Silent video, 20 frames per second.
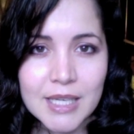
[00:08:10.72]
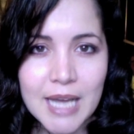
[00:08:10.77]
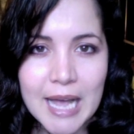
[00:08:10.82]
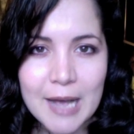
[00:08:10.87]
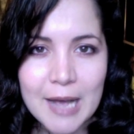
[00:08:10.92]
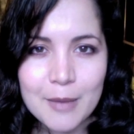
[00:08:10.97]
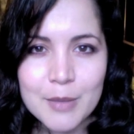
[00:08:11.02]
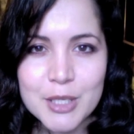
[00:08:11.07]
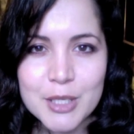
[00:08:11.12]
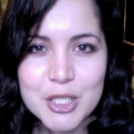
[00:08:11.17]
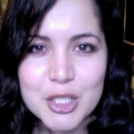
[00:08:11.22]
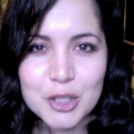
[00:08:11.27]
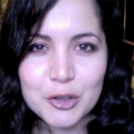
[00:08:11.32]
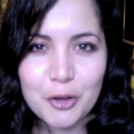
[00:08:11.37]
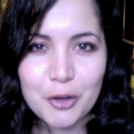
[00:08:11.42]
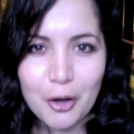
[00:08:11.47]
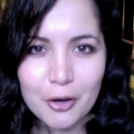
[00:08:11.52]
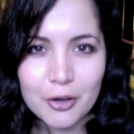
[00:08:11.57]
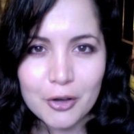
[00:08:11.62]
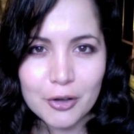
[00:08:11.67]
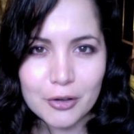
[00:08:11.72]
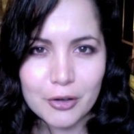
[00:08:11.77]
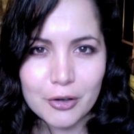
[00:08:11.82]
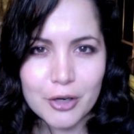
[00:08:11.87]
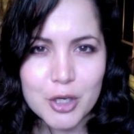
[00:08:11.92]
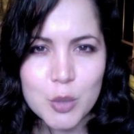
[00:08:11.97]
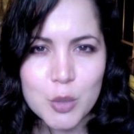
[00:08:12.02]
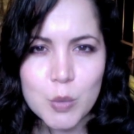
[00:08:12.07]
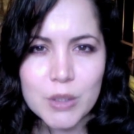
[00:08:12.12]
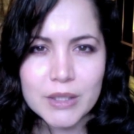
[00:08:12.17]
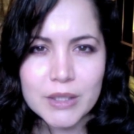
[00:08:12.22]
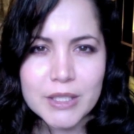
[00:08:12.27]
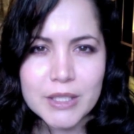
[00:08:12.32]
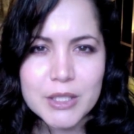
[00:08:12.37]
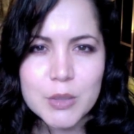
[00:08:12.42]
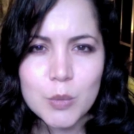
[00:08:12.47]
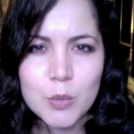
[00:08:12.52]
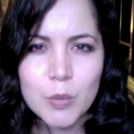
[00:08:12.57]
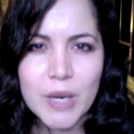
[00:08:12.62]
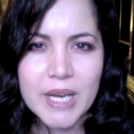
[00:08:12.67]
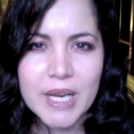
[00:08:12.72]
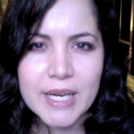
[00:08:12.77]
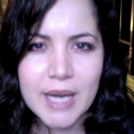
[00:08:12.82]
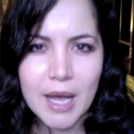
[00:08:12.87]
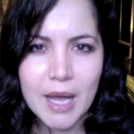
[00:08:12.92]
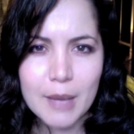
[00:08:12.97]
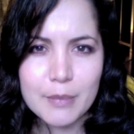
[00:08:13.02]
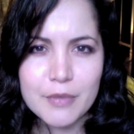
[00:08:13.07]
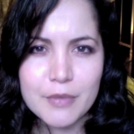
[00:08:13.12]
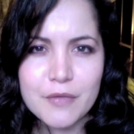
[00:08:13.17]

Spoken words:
How much longer are you willing to wake up